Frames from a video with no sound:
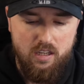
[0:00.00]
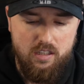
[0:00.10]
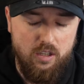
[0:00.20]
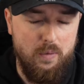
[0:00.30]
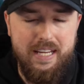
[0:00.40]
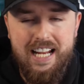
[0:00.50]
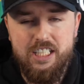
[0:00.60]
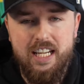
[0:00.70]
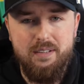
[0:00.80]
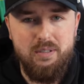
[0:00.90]
You know, he
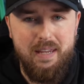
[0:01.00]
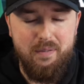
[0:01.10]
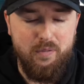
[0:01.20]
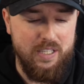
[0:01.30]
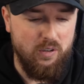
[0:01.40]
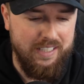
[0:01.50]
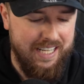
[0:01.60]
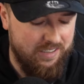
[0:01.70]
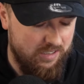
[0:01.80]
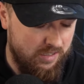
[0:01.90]
actually gave some effort, he got
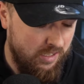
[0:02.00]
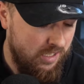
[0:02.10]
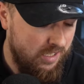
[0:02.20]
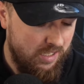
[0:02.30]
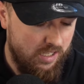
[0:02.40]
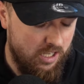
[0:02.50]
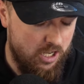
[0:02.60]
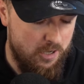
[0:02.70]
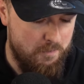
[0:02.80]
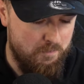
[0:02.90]
knackered
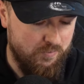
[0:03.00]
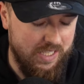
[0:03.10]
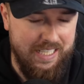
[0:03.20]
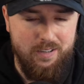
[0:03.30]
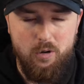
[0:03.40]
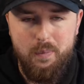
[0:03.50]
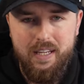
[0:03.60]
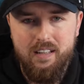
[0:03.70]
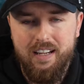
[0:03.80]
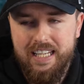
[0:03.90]
um a little
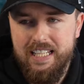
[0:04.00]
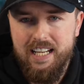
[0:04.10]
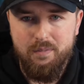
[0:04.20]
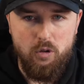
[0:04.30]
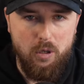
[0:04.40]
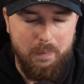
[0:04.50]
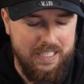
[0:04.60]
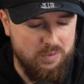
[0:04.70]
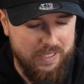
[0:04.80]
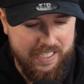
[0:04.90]
bit. Like he didn't have no
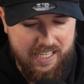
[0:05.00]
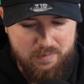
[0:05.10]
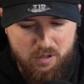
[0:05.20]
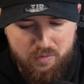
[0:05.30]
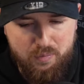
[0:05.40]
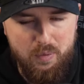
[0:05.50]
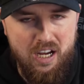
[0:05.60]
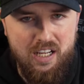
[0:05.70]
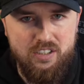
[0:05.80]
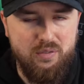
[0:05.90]
complaints when he came off. But
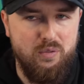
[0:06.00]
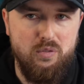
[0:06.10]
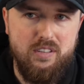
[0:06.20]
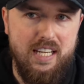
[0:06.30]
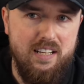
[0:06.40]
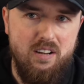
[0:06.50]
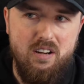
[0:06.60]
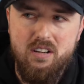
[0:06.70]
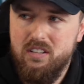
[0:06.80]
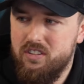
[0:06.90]
I just thought Ten
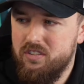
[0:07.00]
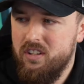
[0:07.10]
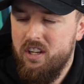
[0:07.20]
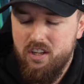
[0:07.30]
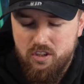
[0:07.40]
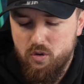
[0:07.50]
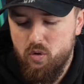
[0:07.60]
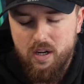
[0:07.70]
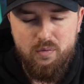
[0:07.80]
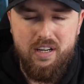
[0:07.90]
Hag just you
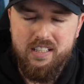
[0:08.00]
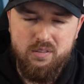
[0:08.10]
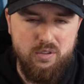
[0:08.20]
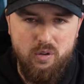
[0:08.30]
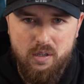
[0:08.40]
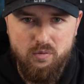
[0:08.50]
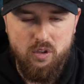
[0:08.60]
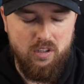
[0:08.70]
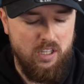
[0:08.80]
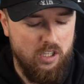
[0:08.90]
got it right until you got it
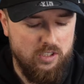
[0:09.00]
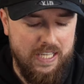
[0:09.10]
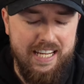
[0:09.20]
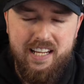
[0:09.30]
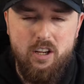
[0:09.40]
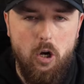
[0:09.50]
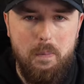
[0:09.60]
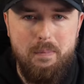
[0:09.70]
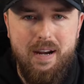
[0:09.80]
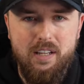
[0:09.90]
wrong. Taking
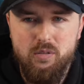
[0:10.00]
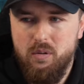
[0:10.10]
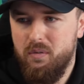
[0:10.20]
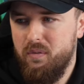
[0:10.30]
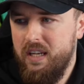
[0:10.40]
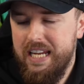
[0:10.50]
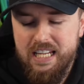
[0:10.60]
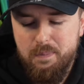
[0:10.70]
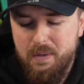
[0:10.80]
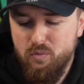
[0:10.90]
Kobbie Mainoo off,
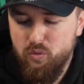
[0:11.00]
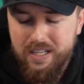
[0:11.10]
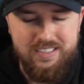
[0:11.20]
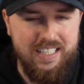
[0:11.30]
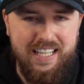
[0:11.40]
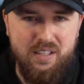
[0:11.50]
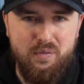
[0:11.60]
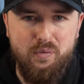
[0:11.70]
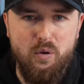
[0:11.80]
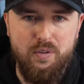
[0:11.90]
he's been rested
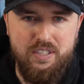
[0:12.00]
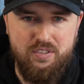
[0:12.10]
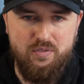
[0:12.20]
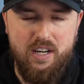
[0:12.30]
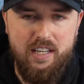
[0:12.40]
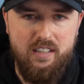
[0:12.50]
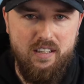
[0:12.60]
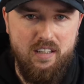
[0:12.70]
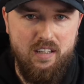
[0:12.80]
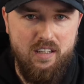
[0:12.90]
against Forest, right?
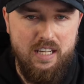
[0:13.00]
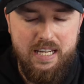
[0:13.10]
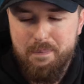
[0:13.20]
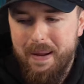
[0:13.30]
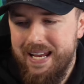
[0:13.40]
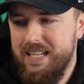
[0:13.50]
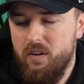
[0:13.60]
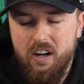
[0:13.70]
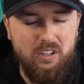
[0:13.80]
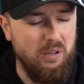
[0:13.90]
He barely
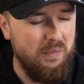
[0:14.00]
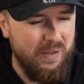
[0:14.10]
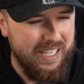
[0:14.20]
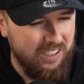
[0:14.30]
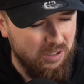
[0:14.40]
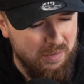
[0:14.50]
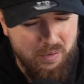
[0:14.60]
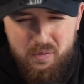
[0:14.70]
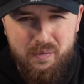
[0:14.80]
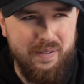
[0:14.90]
got. I don't even think. I don't even
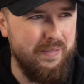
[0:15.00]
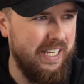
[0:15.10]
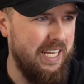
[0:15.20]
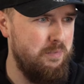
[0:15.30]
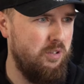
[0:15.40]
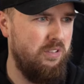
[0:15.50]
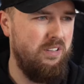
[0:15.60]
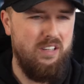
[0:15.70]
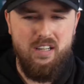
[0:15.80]
know if he even came on.